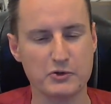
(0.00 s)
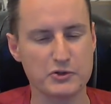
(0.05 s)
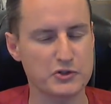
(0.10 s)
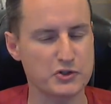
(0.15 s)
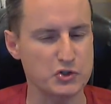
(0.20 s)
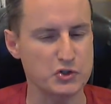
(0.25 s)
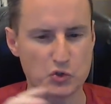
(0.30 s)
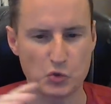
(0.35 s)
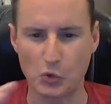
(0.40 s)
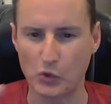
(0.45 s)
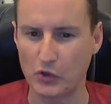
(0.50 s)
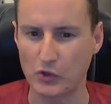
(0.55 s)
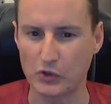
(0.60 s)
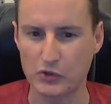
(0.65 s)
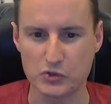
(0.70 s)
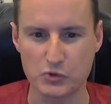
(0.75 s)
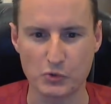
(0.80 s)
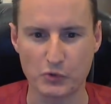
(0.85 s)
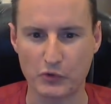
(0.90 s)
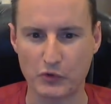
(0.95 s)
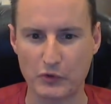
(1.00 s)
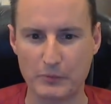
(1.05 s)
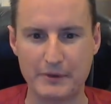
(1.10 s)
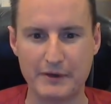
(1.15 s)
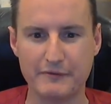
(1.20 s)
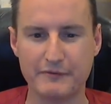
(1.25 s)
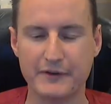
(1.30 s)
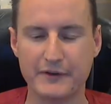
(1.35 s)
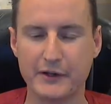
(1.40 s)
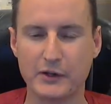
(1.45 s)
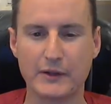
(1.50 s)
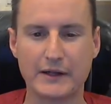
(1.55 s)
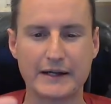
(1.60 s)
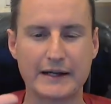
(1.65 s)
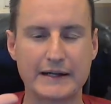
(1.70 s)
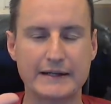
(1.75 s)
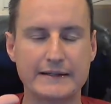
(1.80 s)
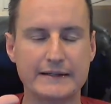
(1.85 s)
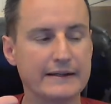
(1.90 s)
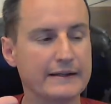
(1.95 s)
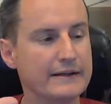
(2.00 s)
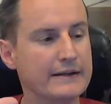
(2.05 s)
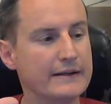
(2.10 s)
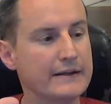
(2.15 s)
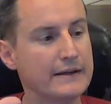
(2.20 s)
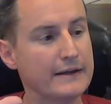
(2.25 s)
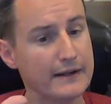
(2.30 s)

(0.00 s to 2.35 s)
just a short little 2 or 3 minute video like I did,